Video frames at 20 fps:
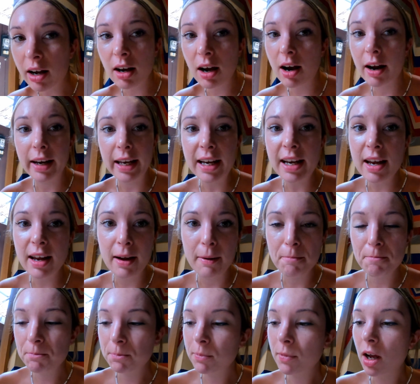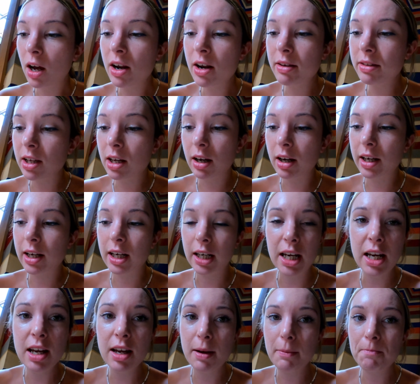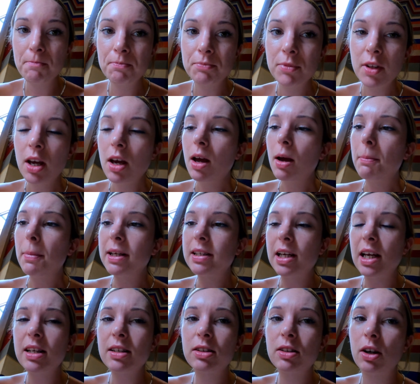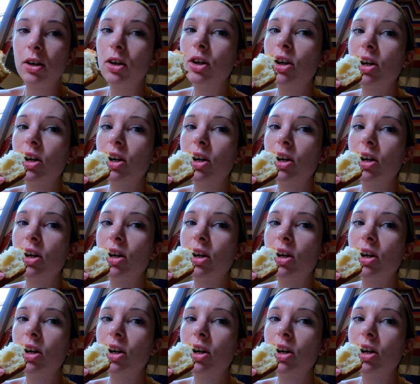I can't eat it. I don't think I can eat it. But it tastes so